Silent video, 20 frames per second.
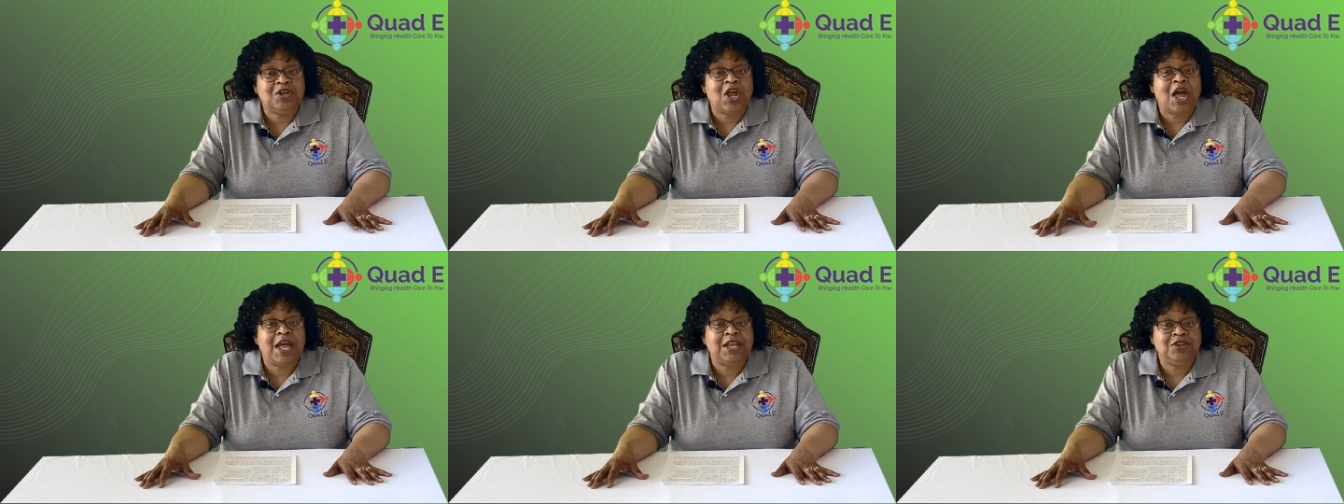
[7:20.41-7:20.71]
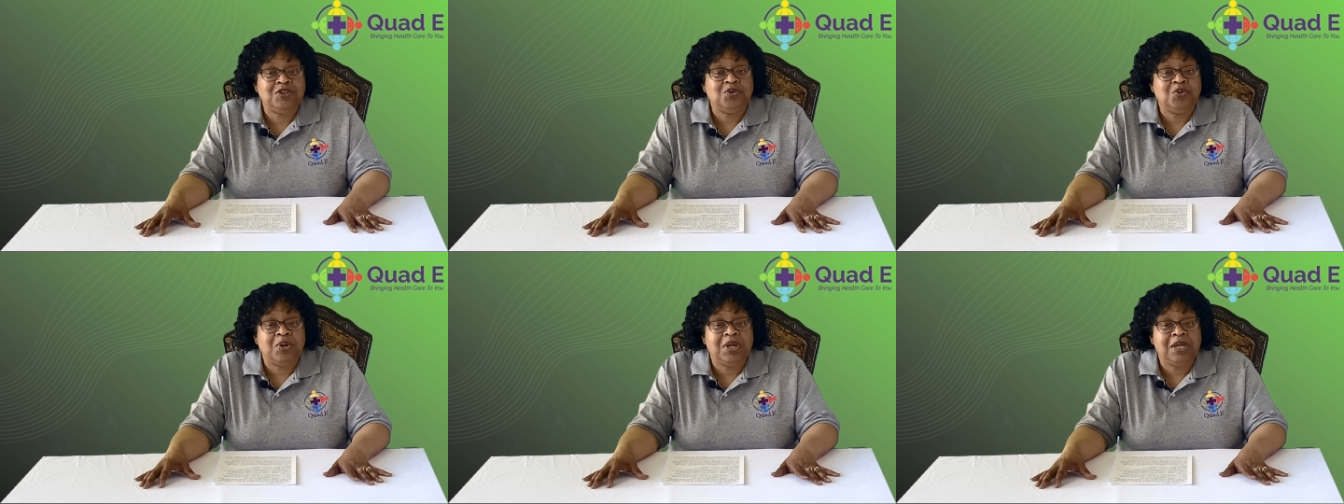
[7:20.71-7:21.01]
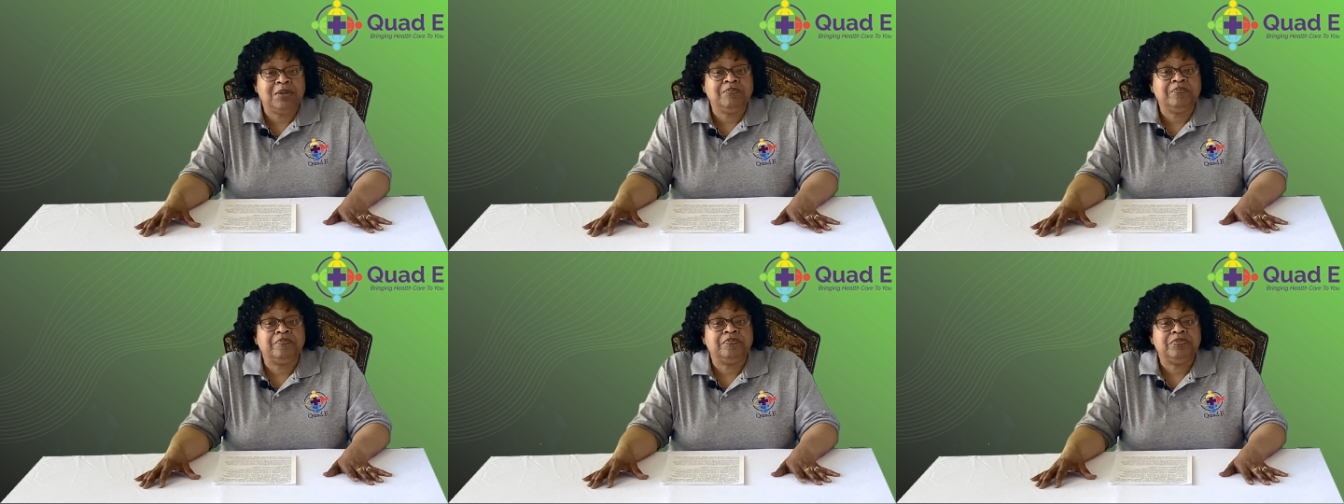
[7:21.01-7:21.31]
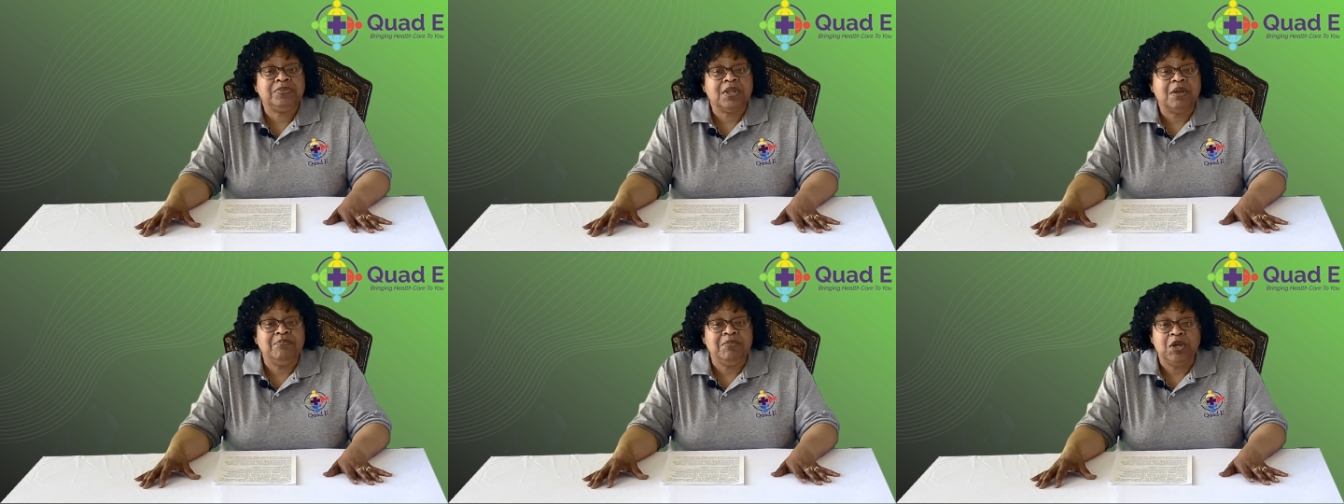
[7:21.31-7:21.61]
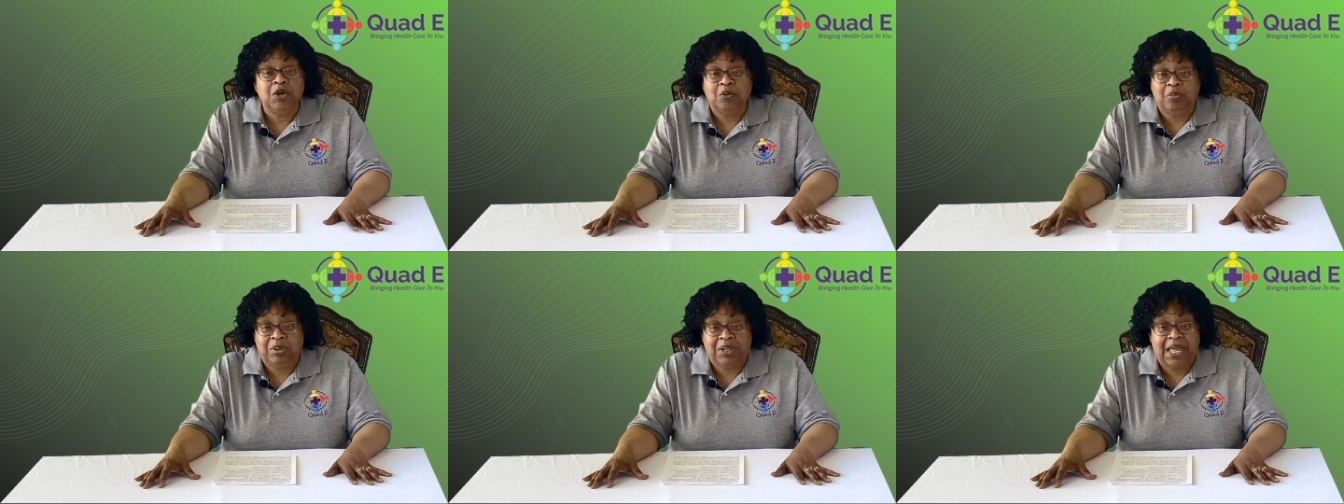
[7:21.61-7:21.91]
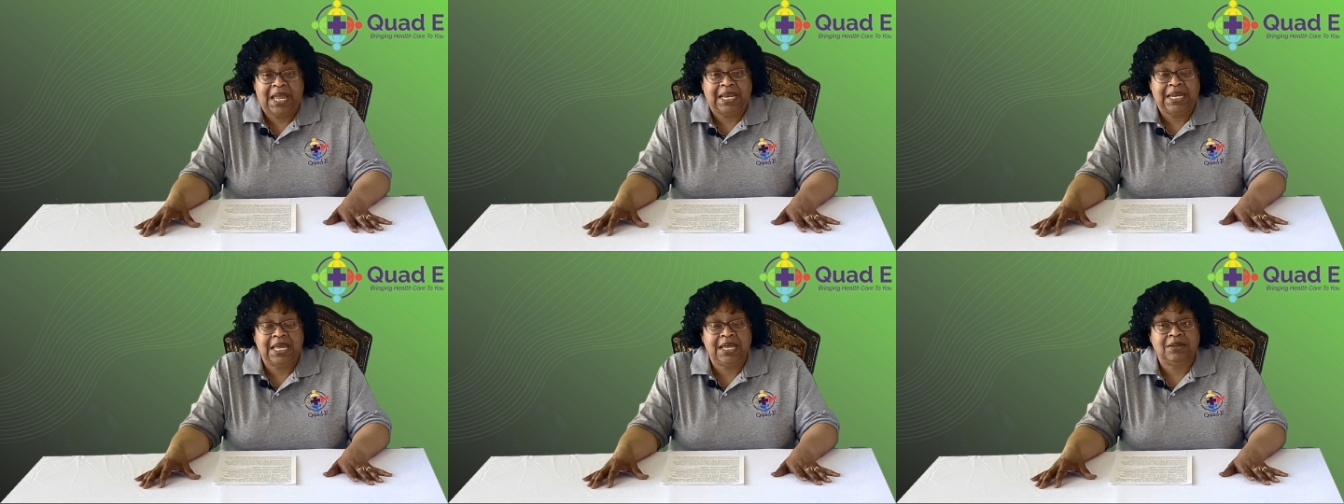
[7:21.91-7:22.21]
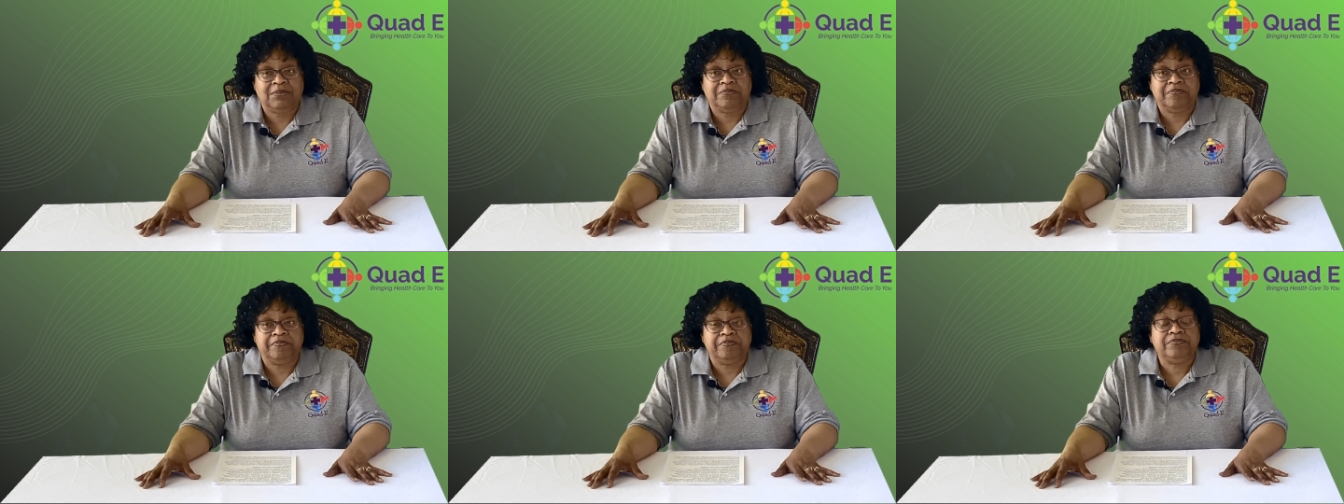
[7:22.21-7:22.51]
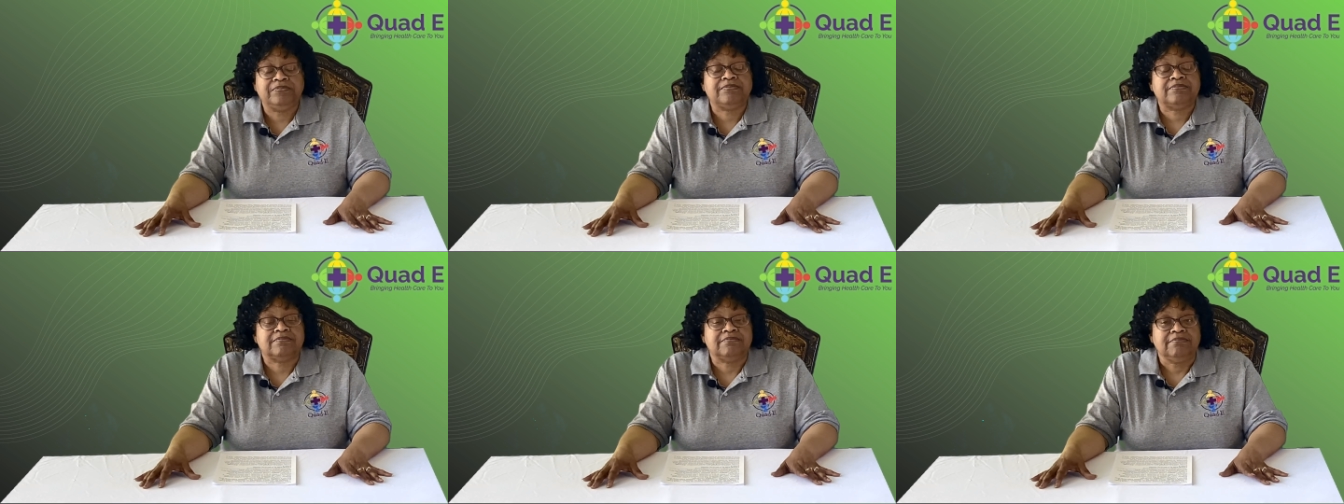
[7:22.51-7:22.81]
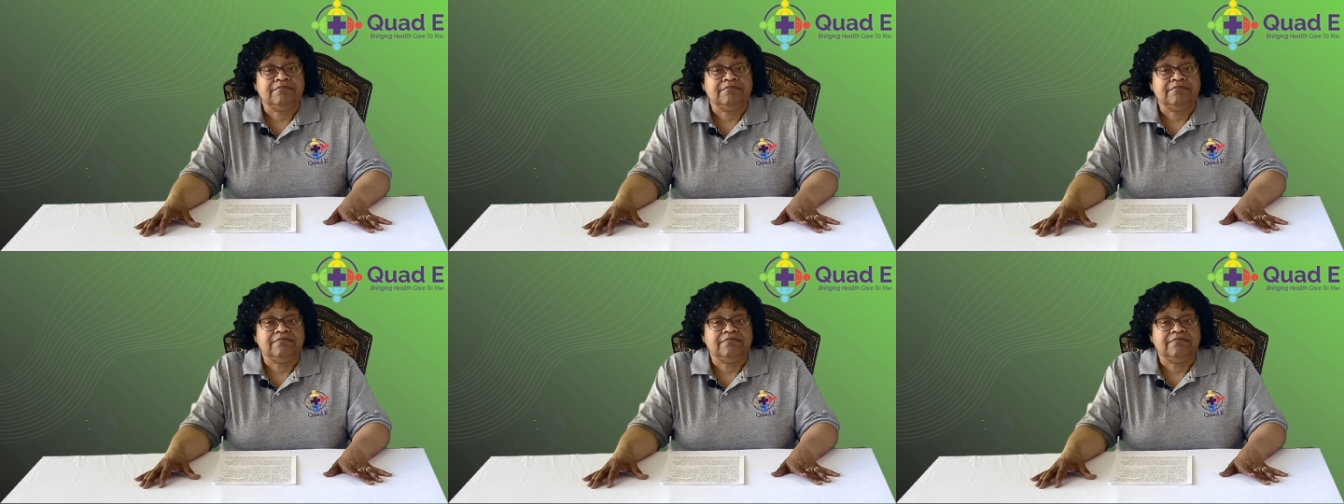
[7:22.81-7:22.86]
for not doing meal planning.